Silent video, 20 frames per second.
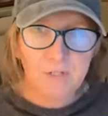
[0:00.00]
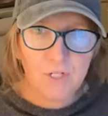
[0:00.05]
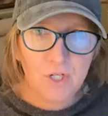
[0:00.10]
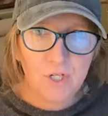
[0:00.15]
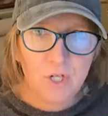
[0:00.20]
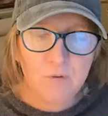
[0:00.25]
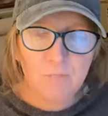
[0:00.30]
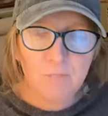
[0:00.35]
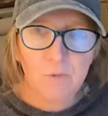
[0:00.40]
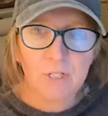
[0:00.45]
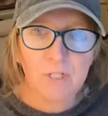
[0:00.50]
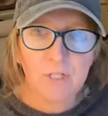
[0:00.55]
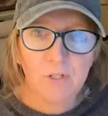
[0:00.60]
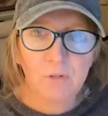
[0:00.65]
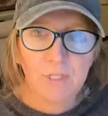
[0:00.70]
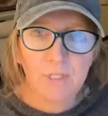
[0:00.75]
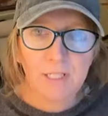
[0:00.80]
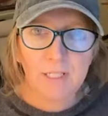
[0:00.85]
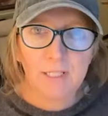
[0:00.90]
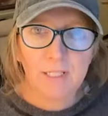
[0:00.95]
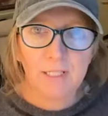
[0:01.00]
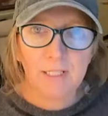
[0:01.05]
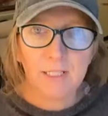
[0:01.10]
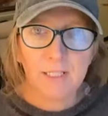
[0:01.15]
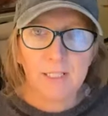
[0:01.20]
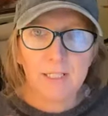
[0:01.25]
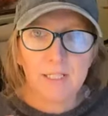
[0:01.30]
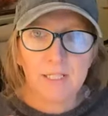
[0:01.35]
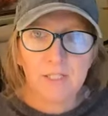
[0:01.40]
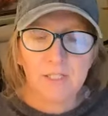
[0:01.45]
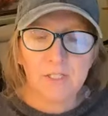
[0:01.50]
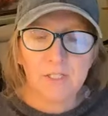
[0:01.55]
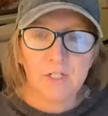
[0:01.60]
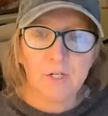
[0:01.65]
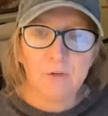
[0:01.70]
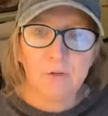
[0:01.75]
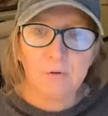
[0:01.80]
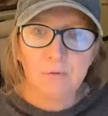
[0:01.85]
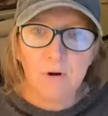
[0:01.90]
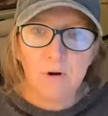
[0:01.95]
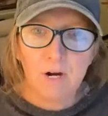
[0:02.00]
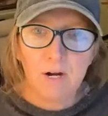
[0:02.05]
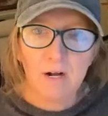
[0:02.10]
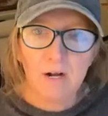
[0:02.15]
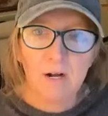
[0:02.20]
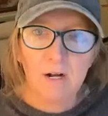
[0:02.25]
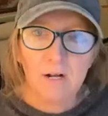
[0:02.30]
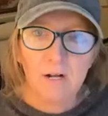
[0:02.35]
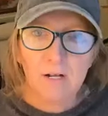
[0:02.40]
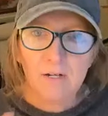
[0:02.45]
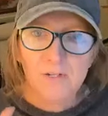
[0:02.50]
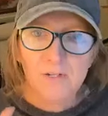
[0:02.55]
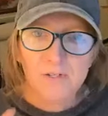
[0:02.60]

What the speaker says: that you bring your healing and that you are